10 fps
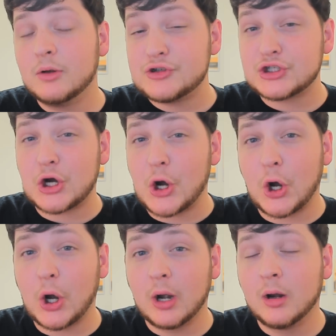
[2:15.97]

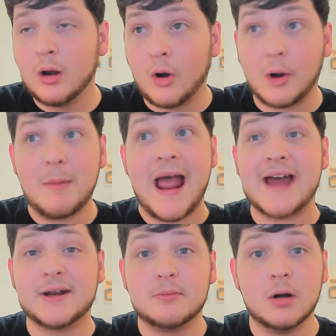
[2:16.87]
sir or
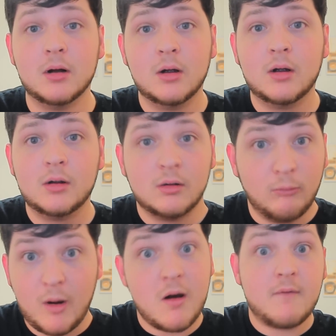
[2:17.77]
madam,
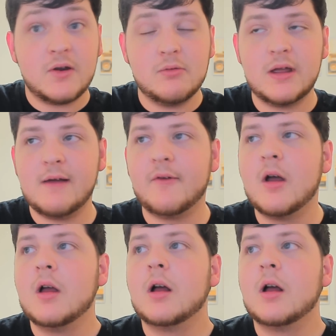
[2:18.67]
wherever you live.